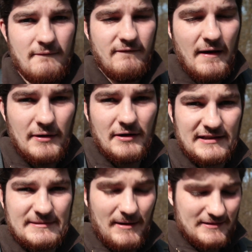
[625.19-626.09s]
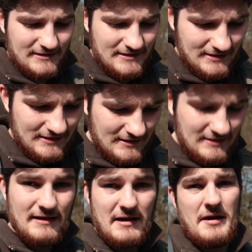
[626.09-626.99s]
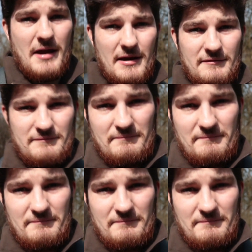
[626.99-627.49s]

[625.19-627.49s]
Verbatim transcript: very unexpected and